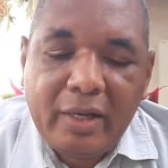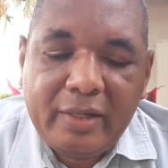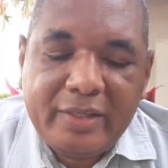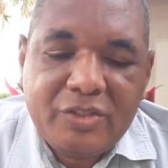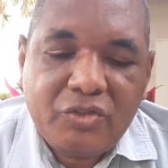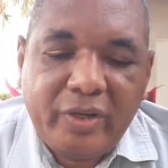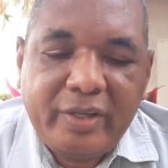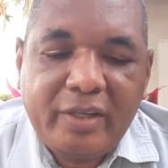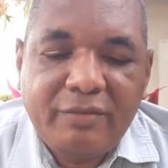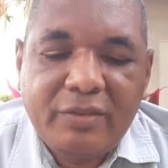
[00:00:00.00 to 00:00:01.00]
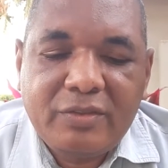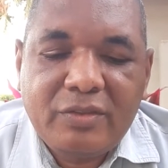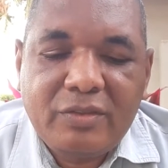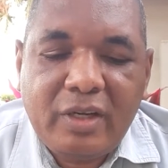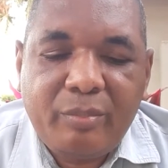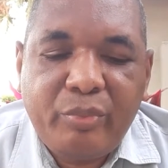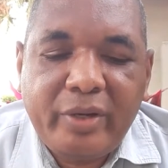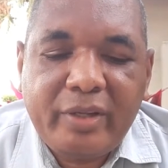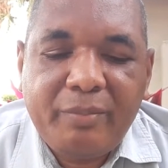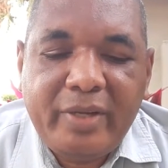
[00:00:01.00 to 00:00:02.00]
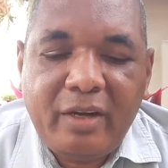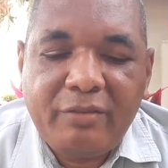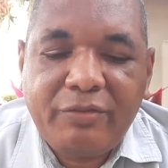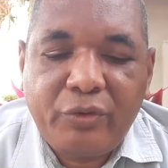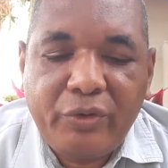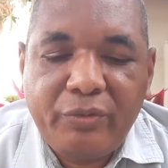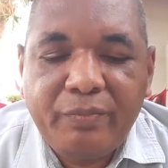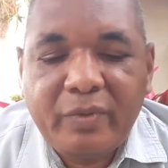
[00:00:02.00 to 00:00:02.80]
let's try and give you break them down for you.